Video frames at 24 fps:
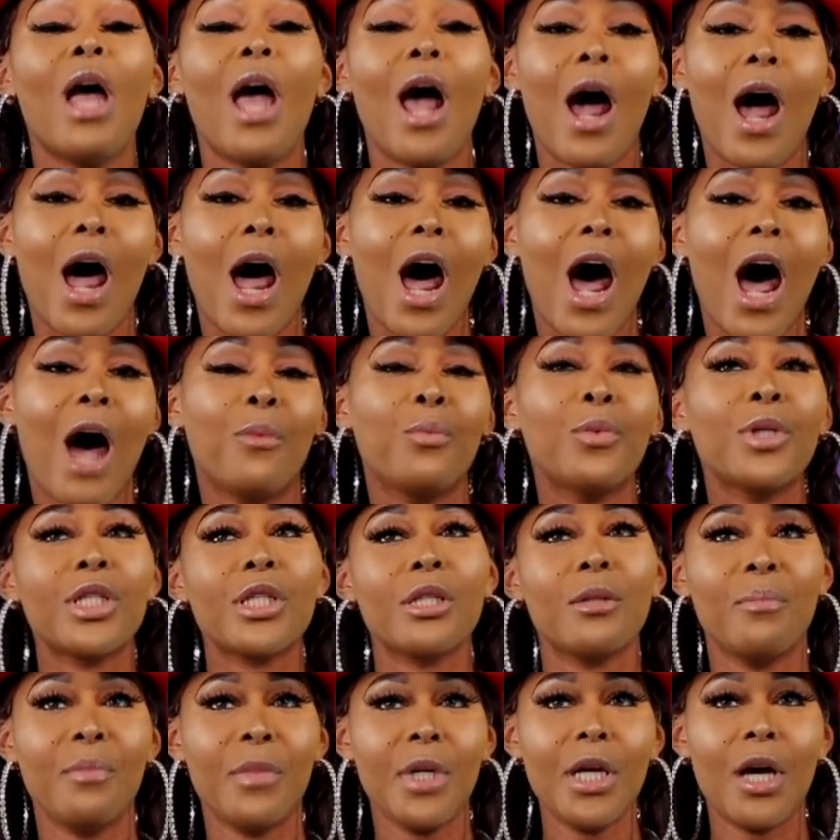I went
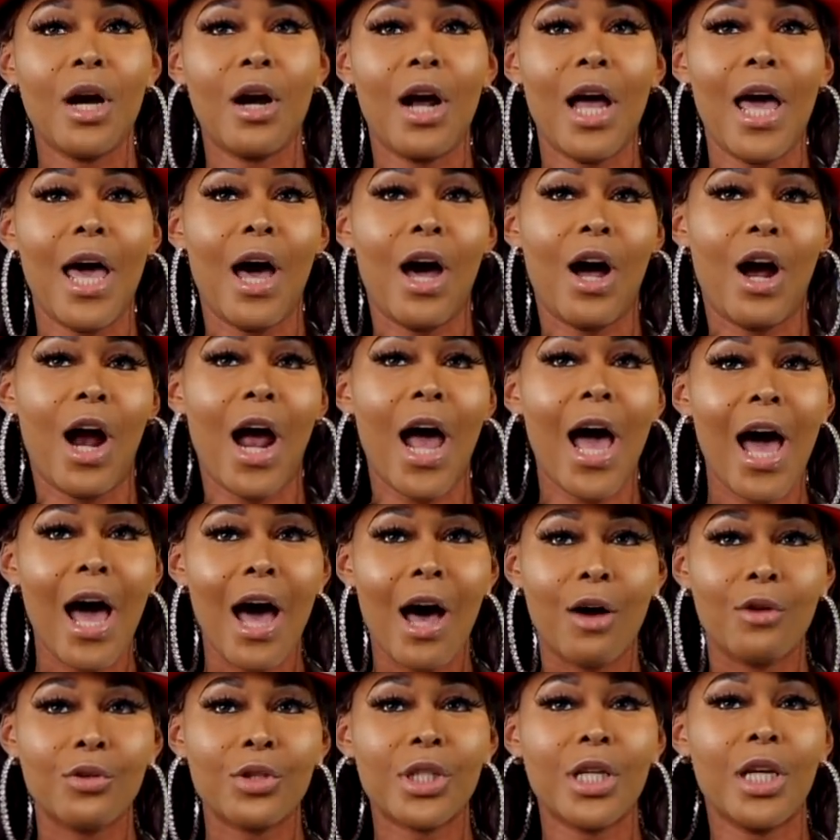to meet her at her
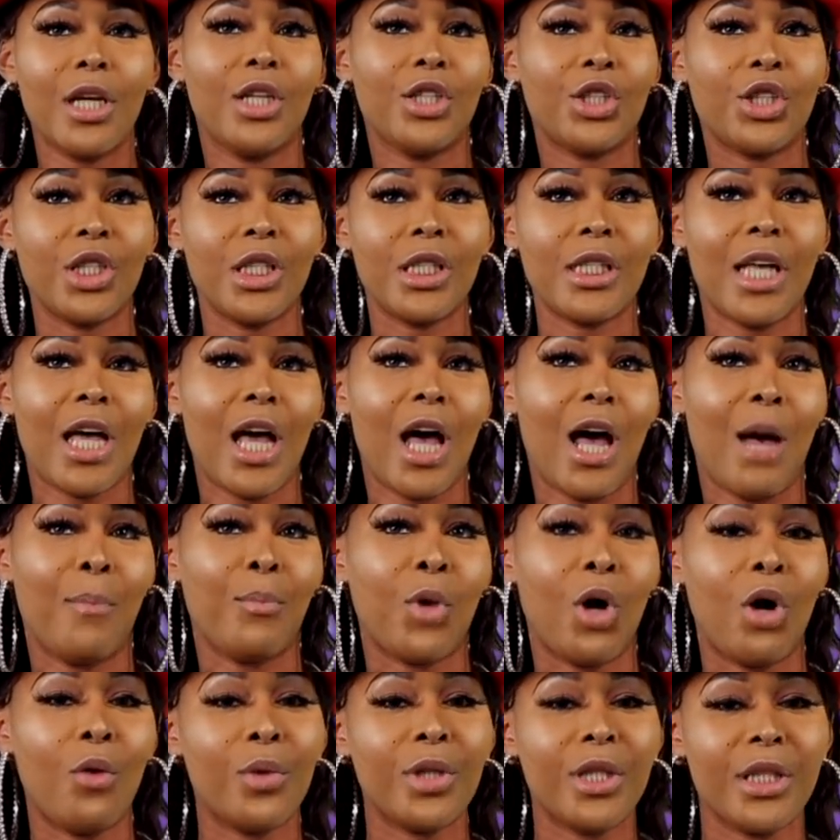house. And she said, I'm
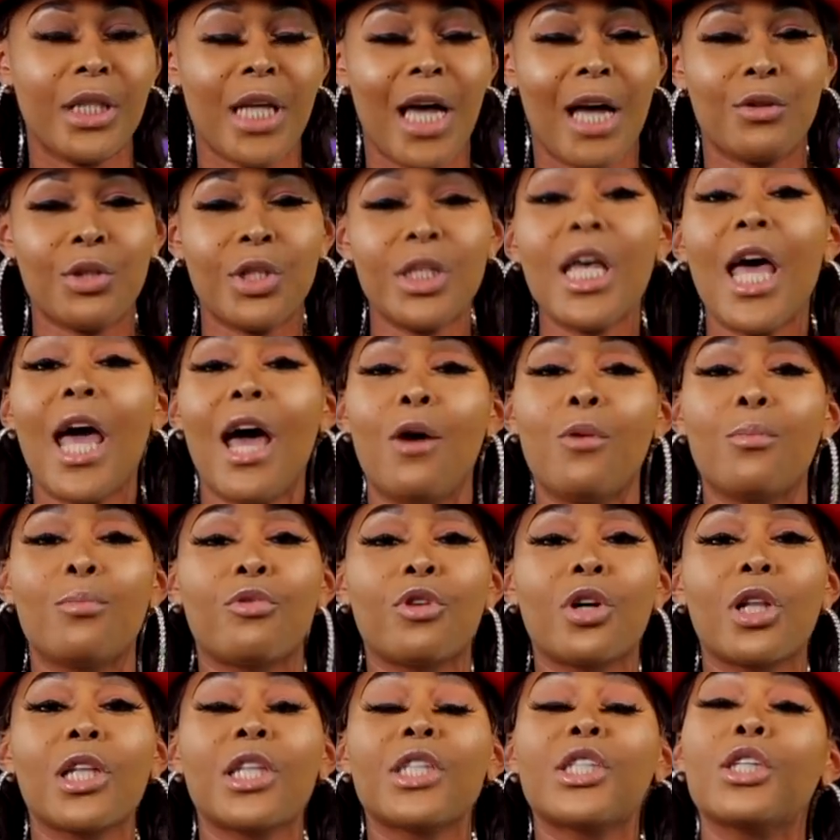going downtown
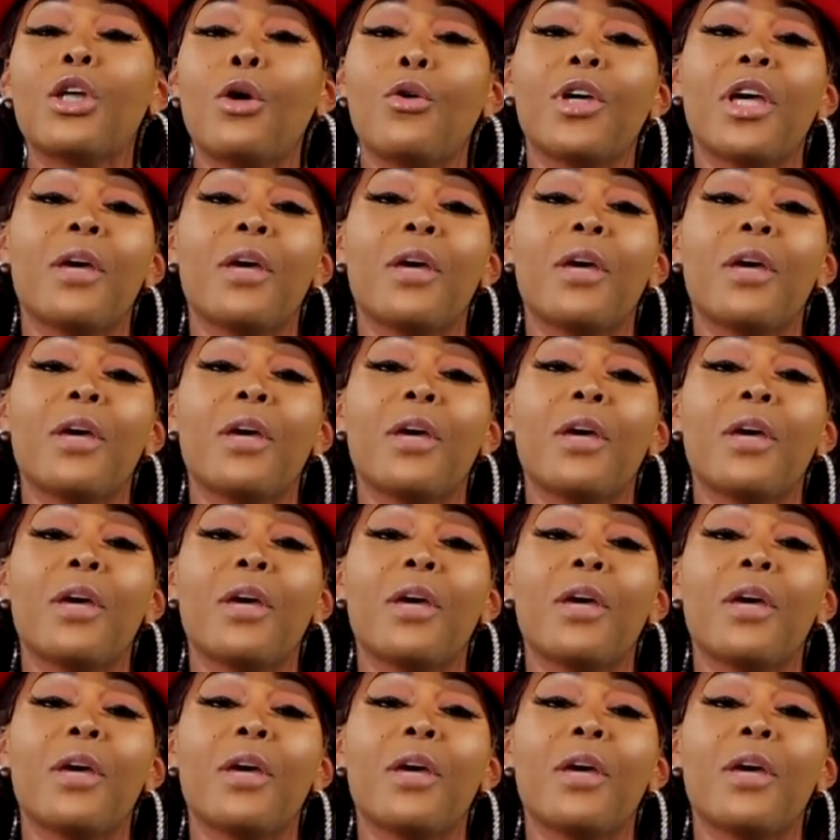Brooklyn to go